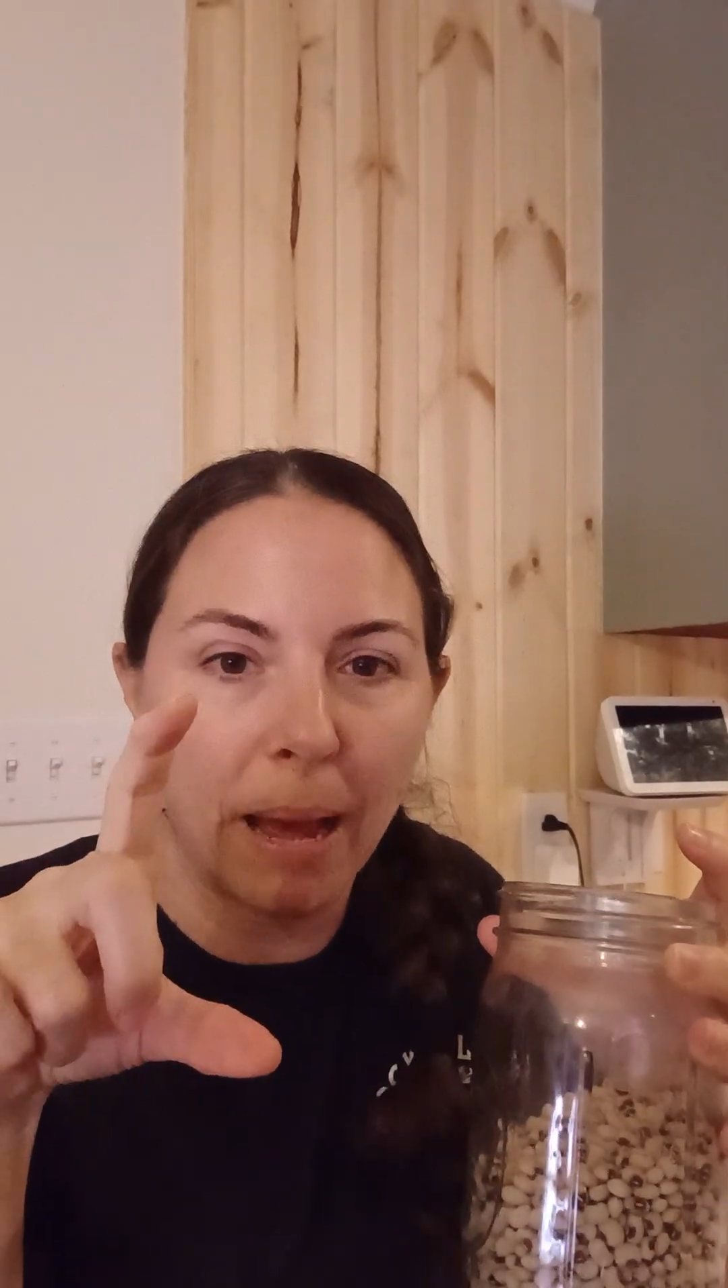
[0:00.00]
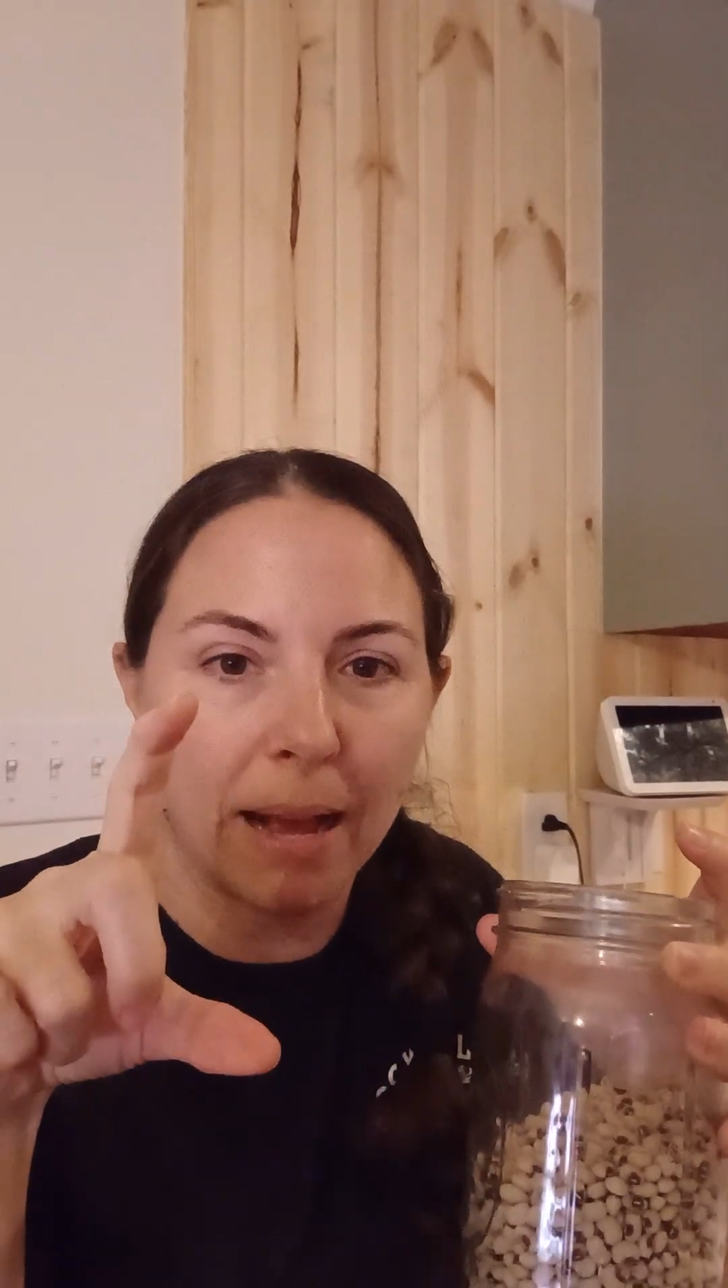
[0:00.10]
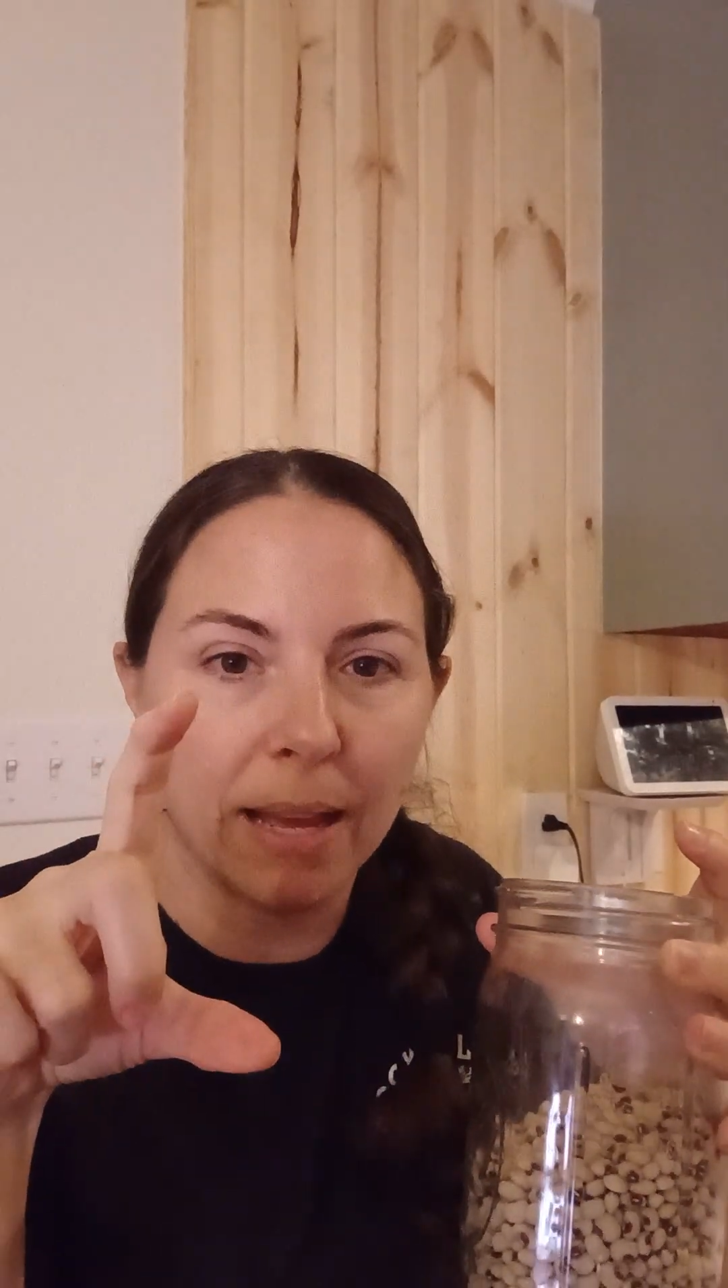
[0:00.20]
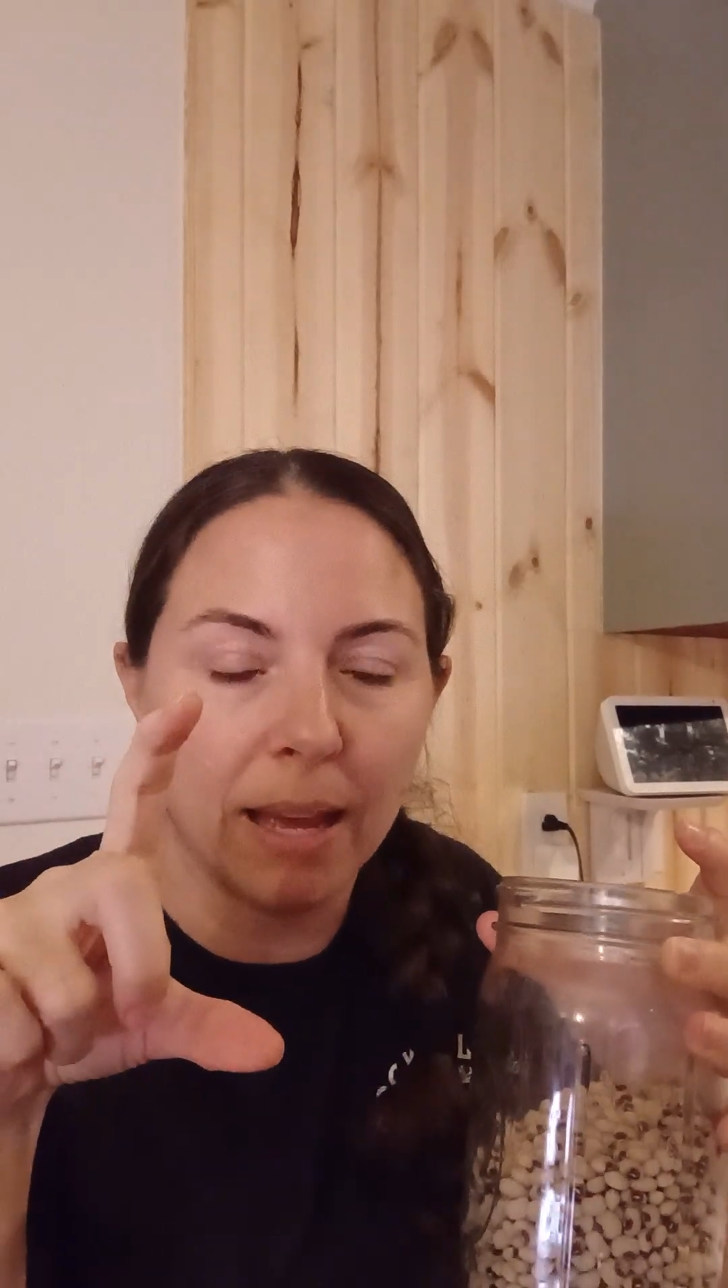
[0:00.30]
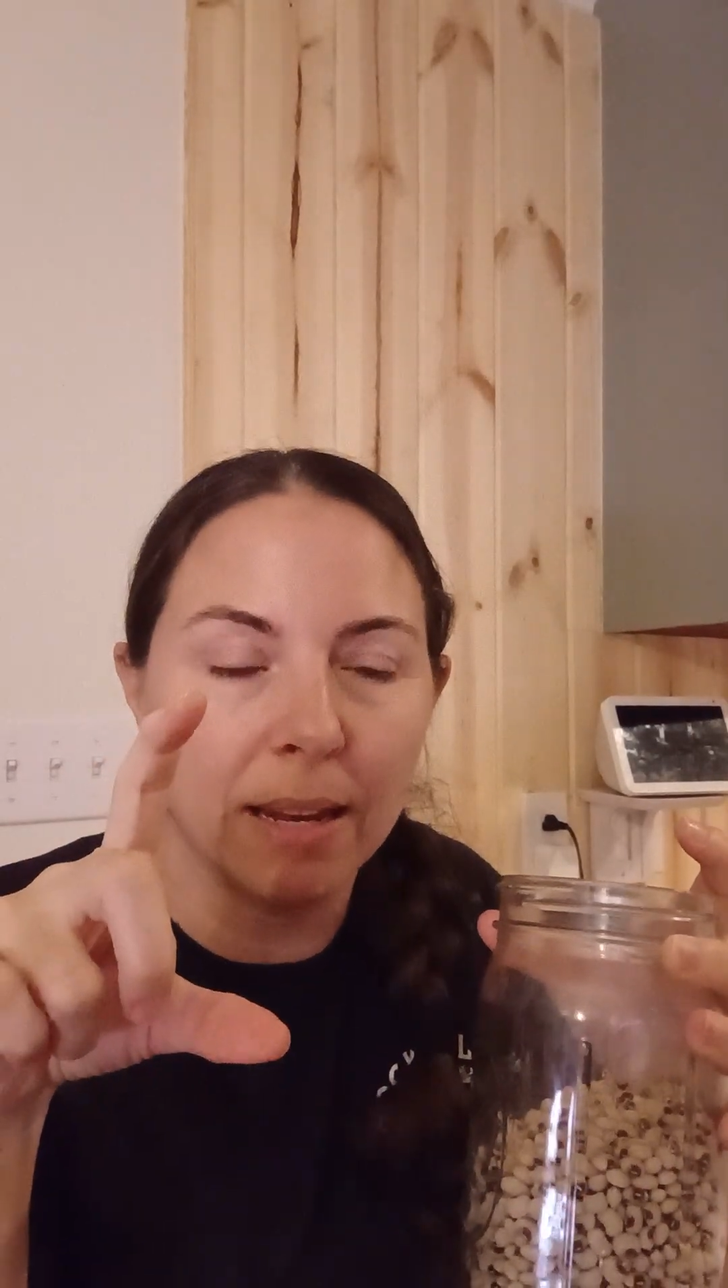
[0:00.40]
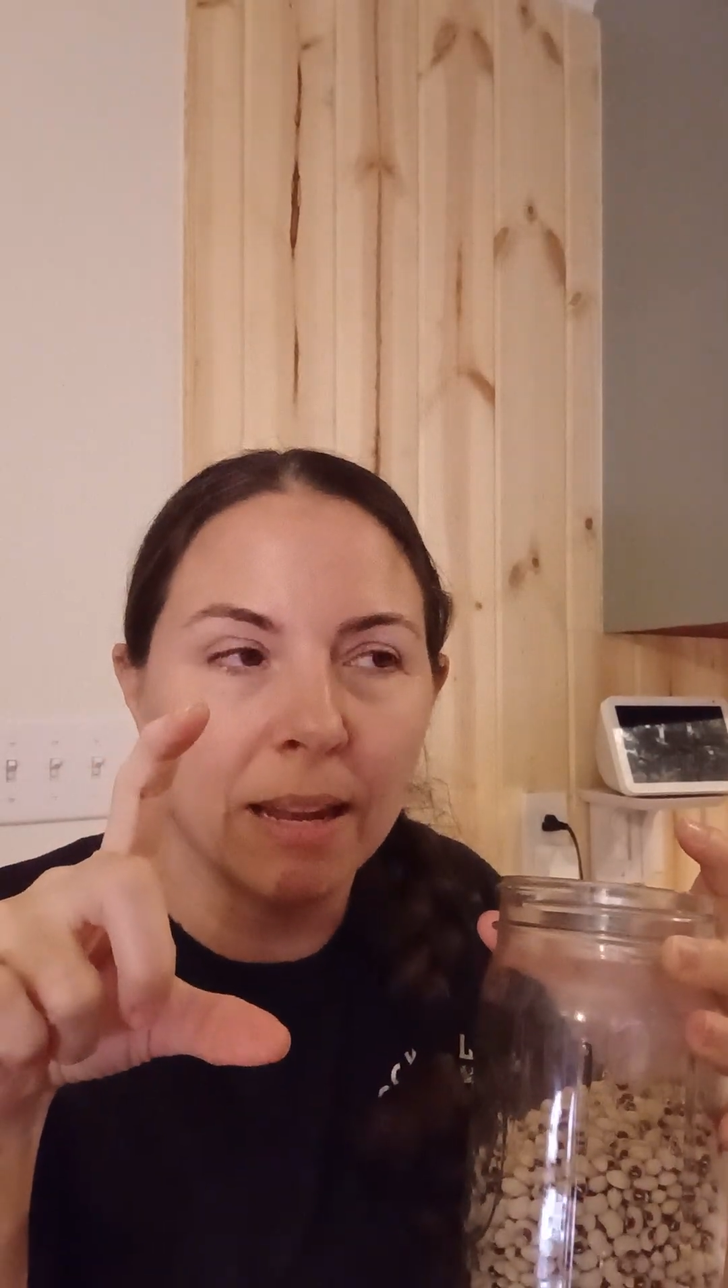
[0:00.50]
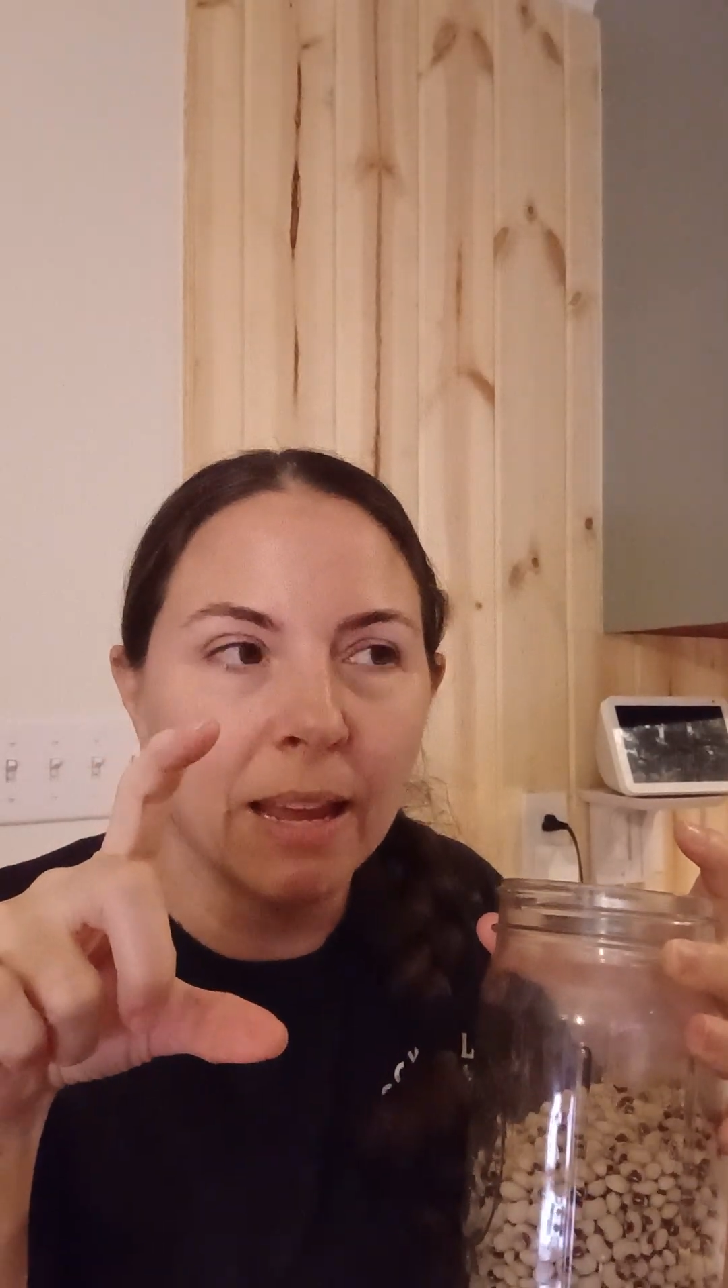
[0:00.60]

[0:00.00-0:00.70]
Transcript: packet